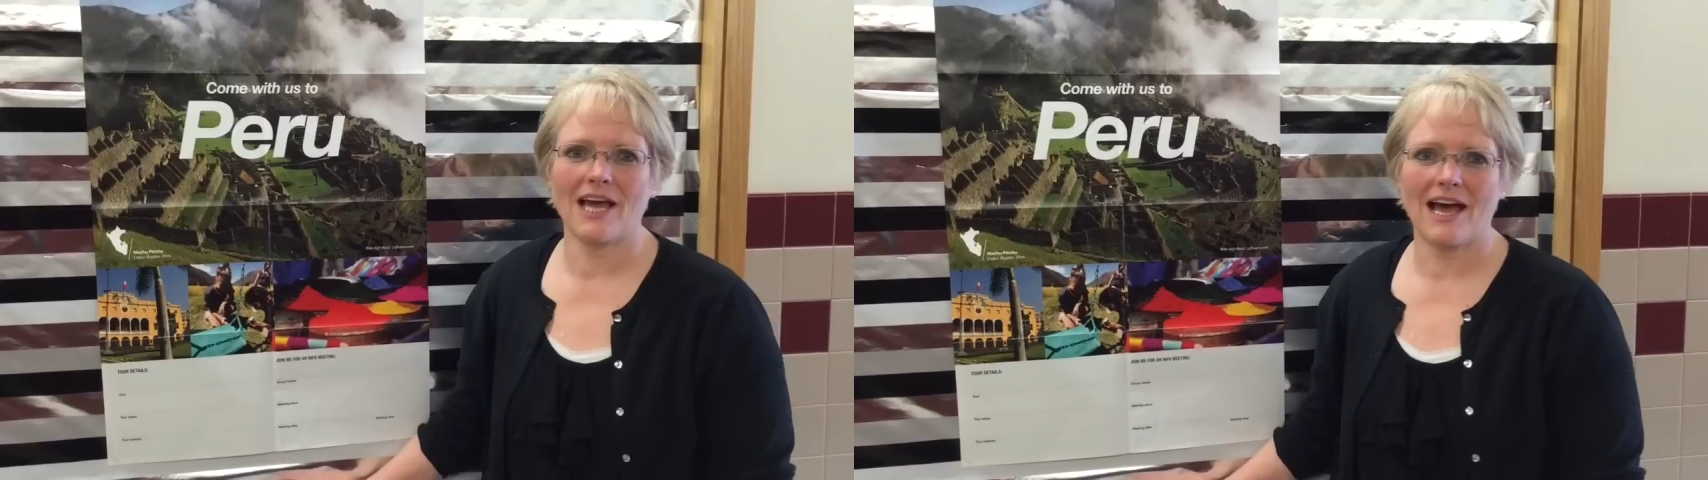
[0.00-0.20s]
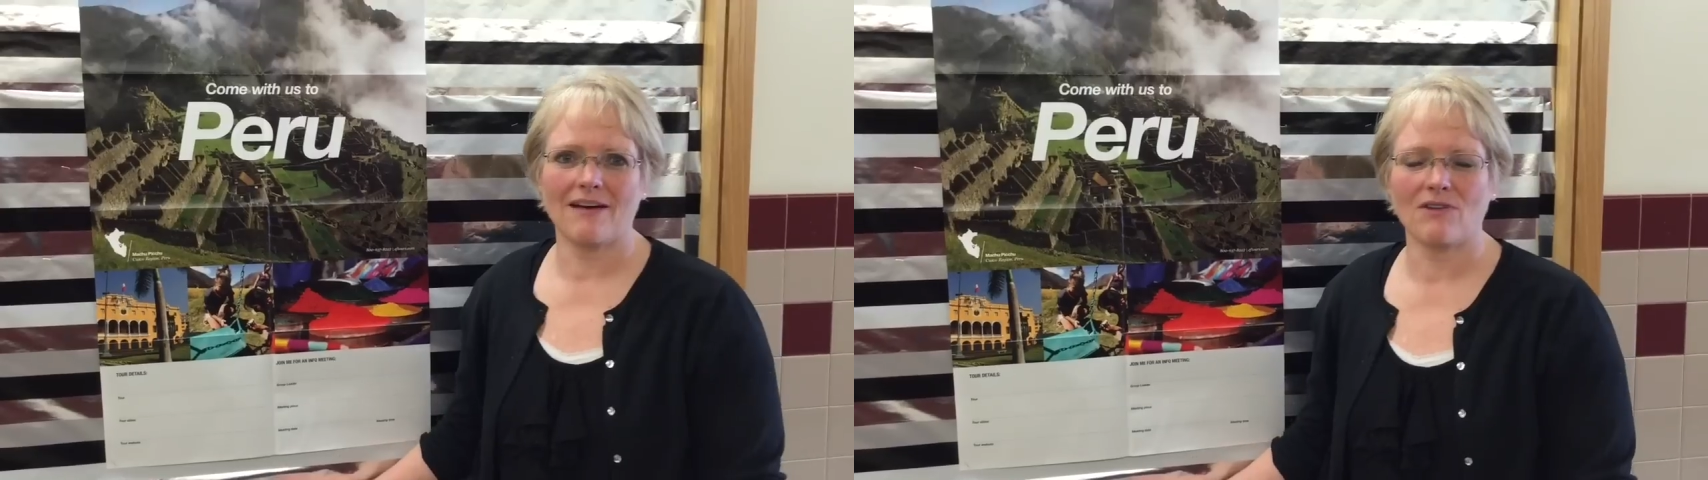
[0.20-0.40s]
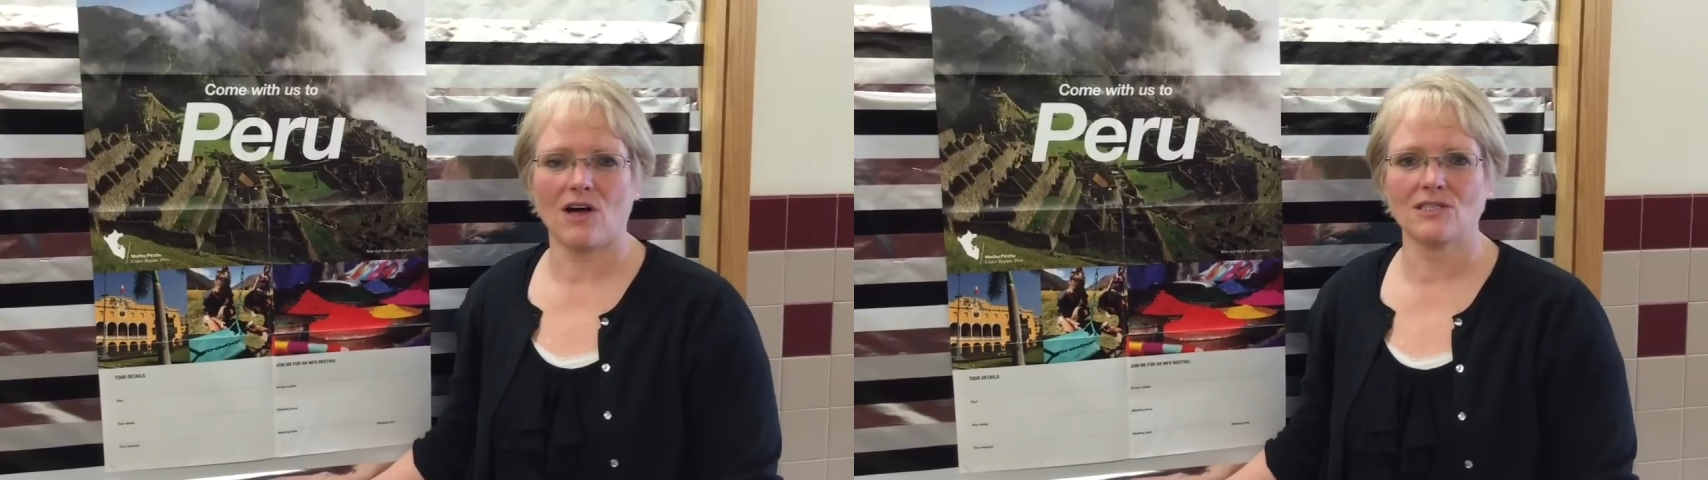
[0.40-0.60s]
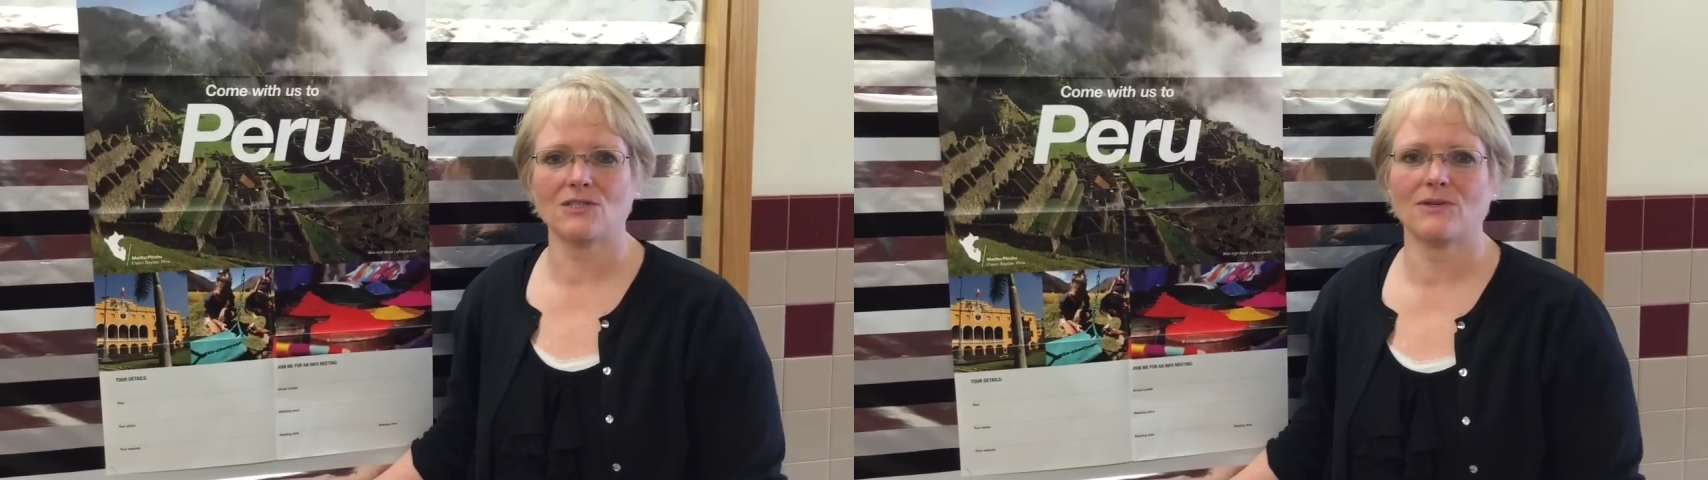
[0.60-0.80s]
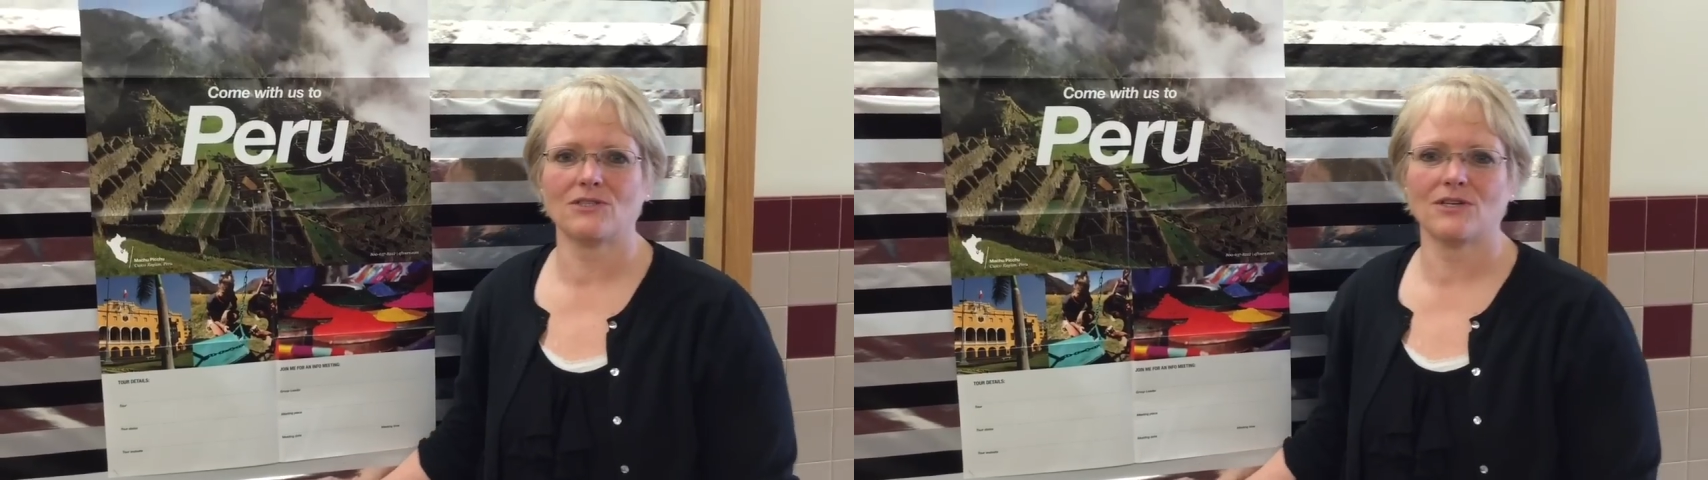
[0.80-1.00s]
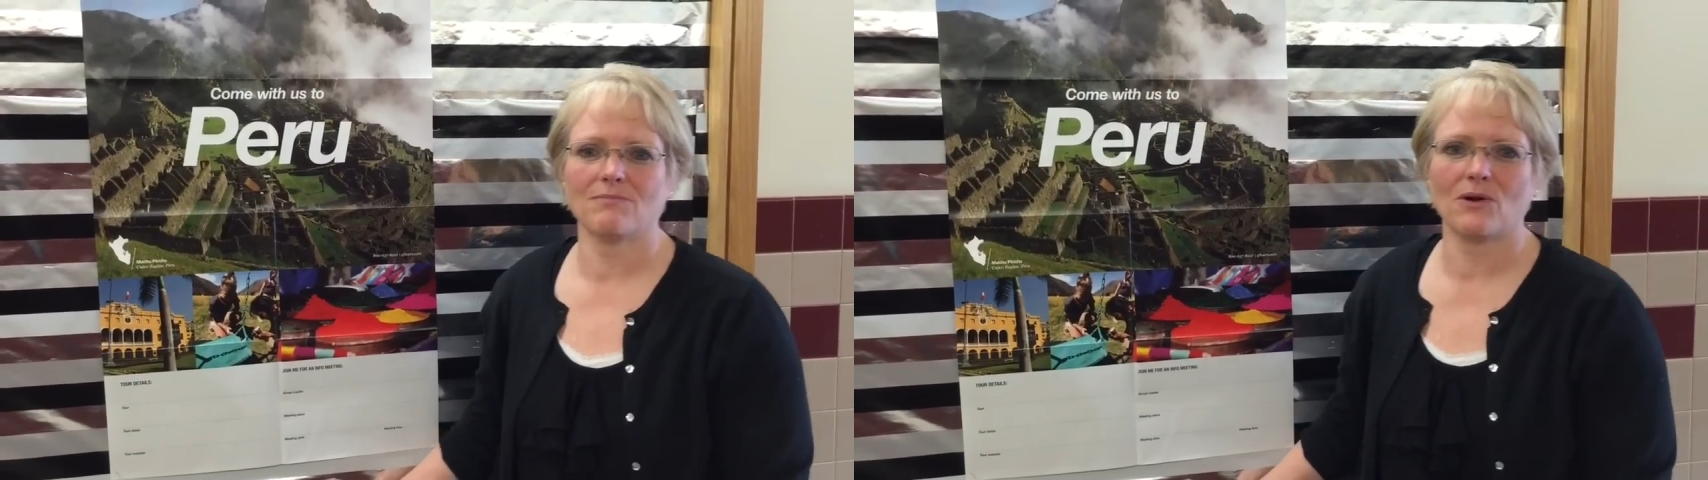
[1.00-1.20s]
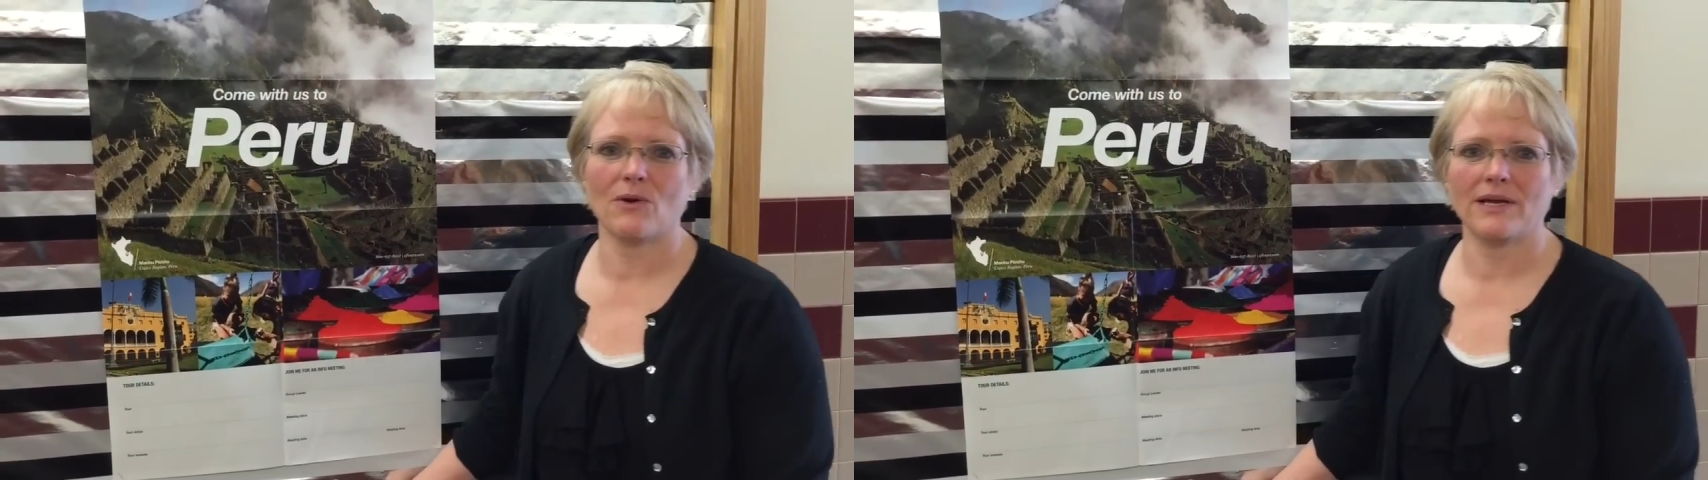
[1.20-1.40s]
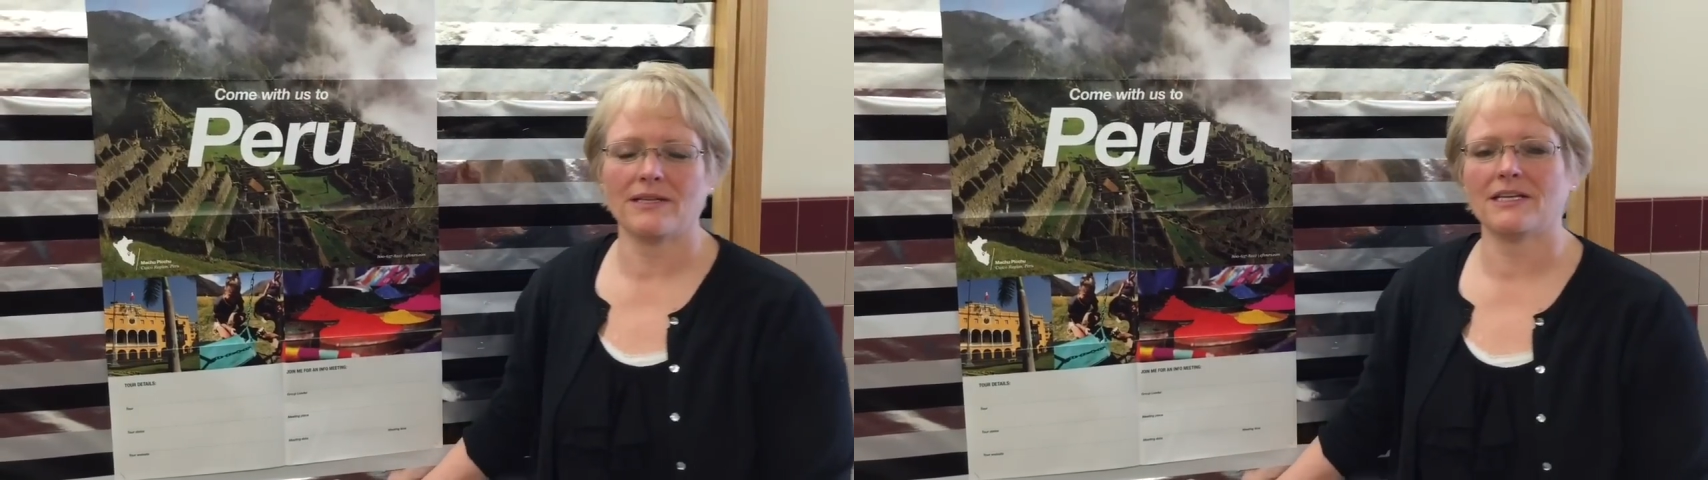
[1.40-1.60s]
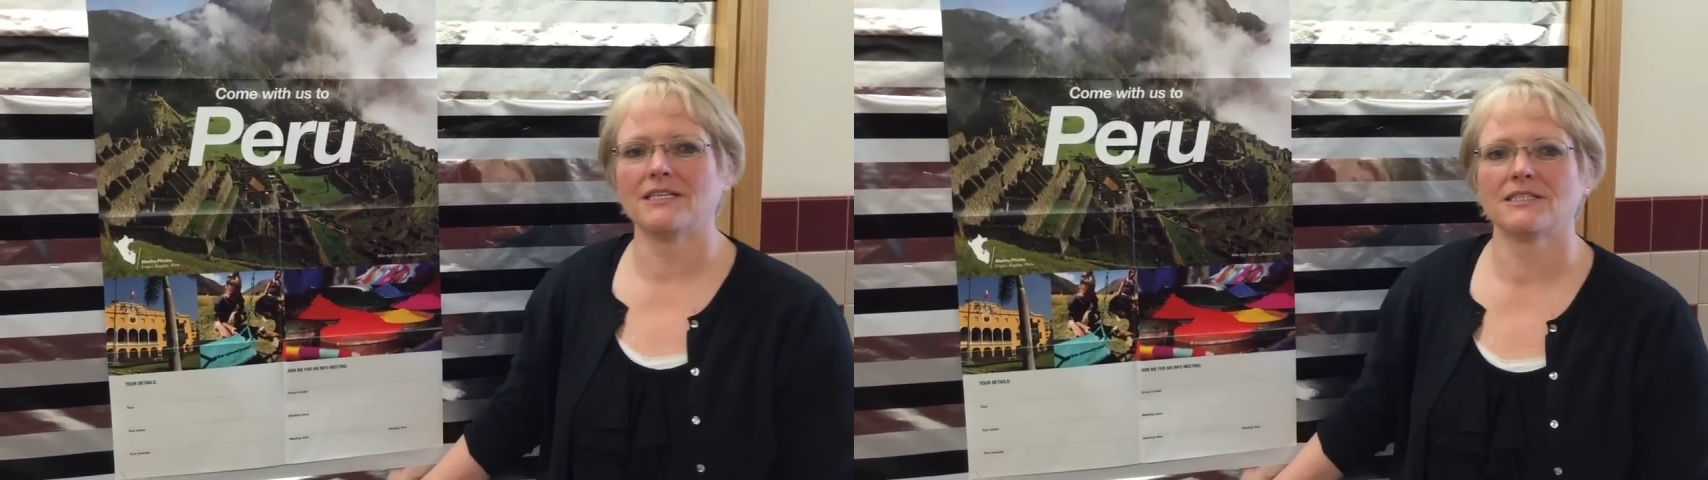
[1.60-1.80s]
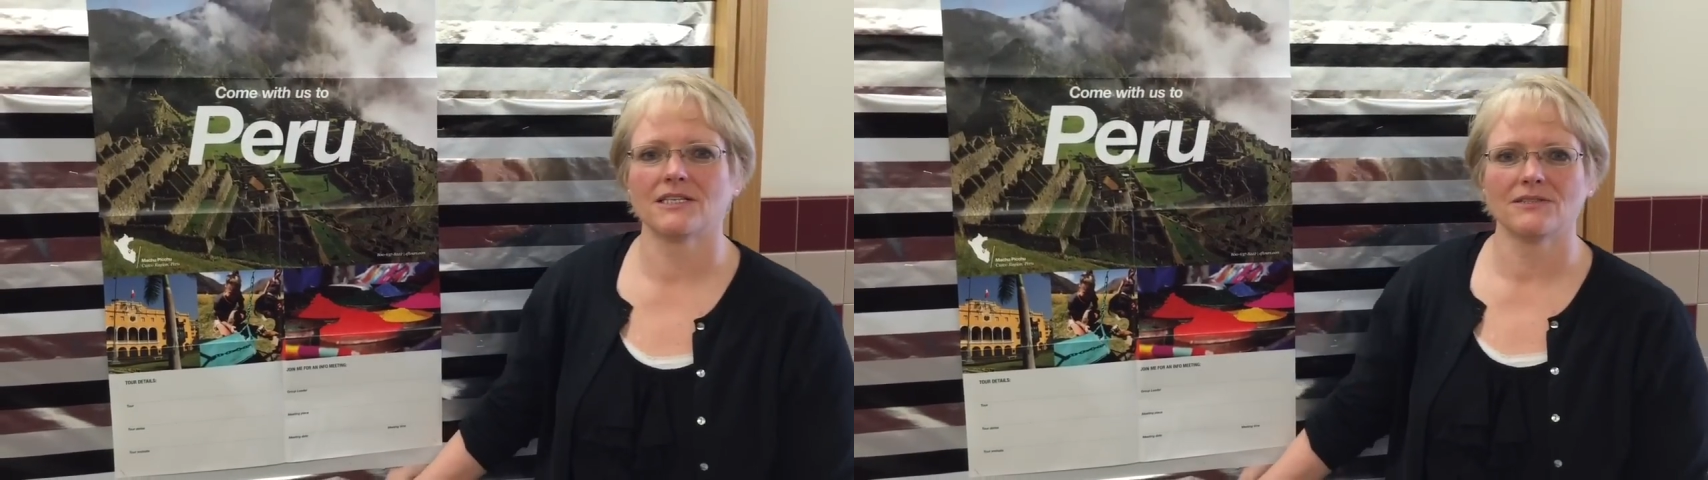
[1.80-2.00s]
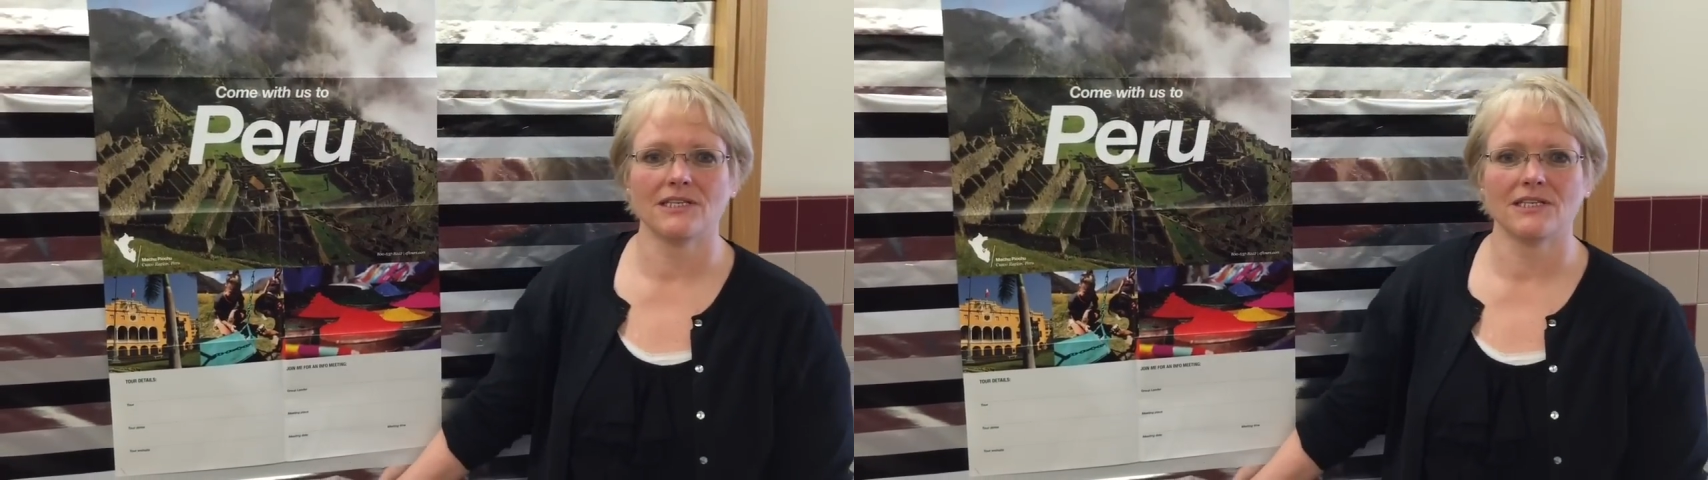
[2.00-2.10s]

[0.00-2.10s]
have also a trip going that is a